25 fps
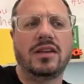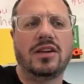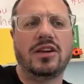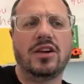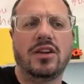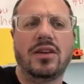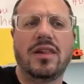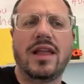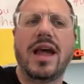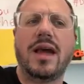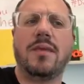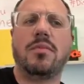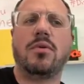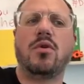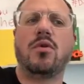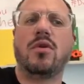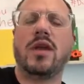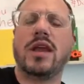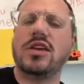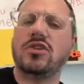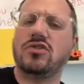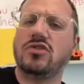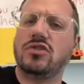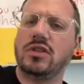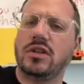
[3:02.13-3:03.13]

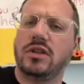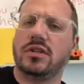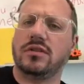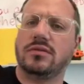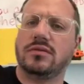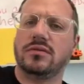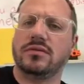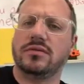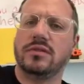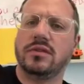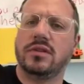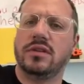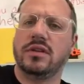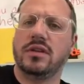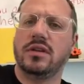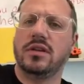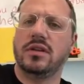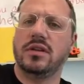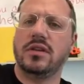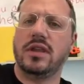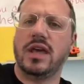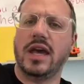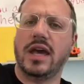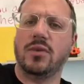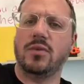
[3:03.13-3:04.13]
collaboration
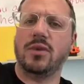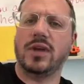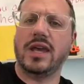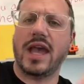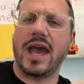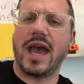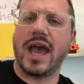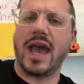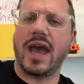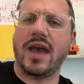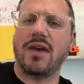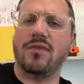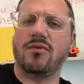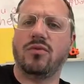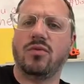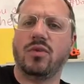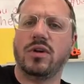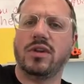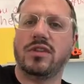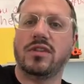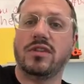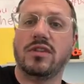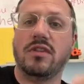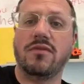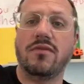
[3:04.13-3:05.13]
that we have
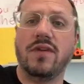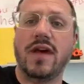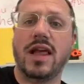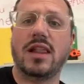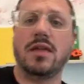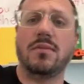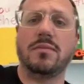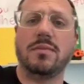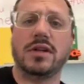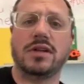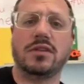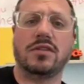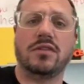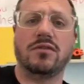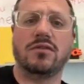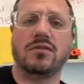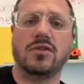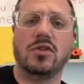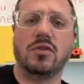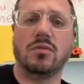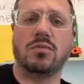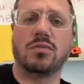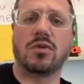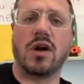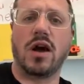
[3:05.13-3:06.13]
with development of
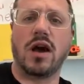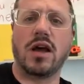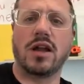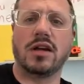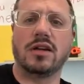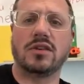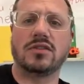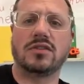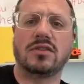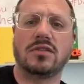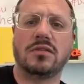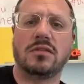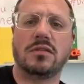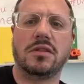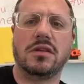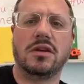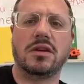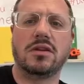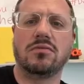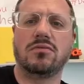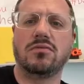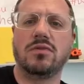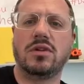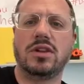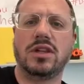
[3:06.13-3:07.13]
new products,
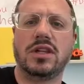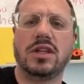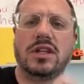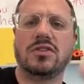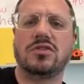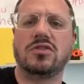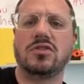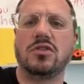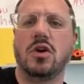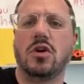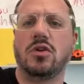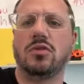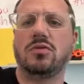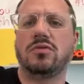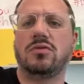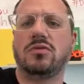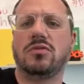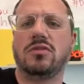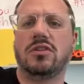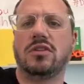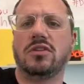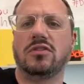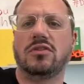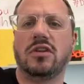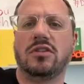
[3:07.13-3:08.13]
there
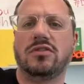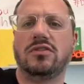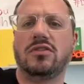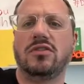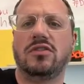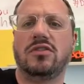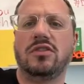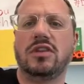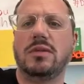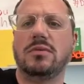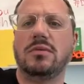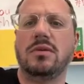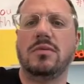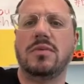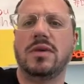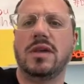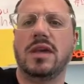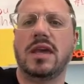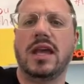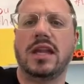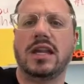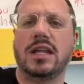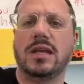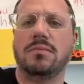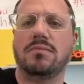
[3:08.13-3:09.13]
doesn't seem to
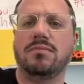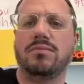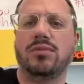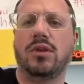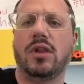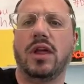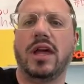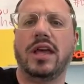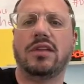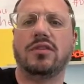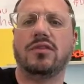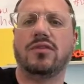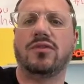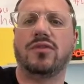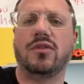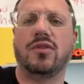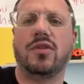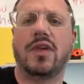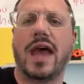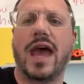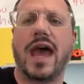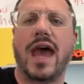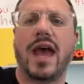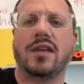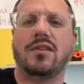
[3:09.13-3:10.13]
be any place for
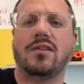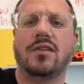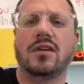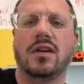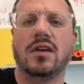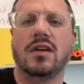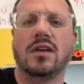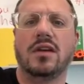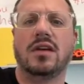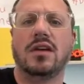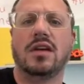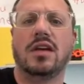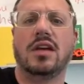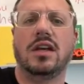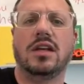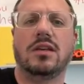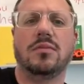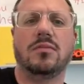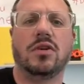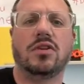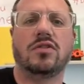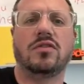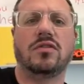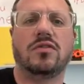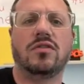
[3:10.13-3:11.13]
that in
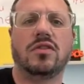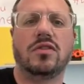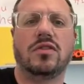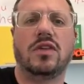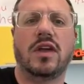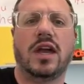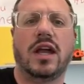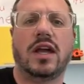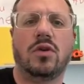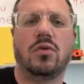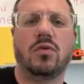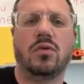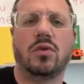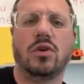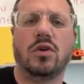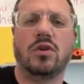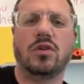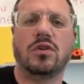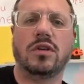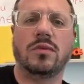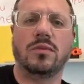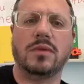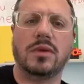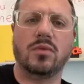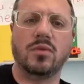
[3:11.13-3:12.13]
much of the tech
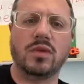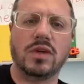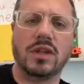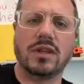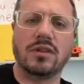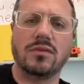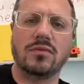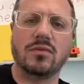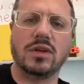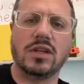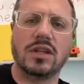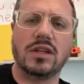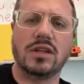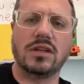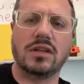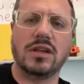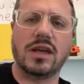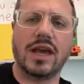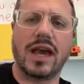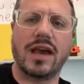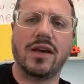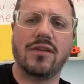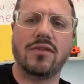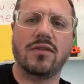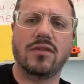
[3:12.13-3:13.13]
world. I mean, we
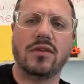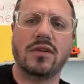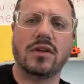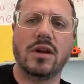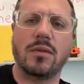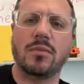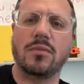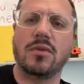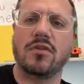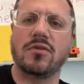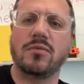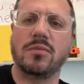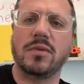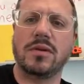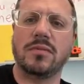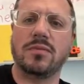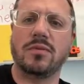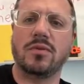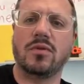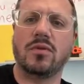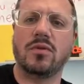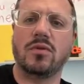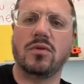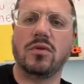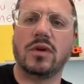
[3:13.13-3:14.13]
have a number of
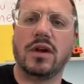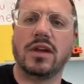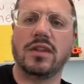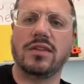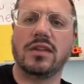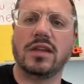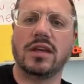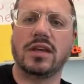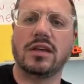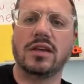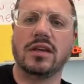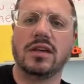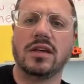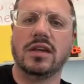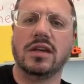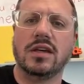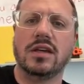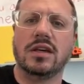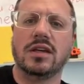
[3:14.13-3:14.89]
people who I think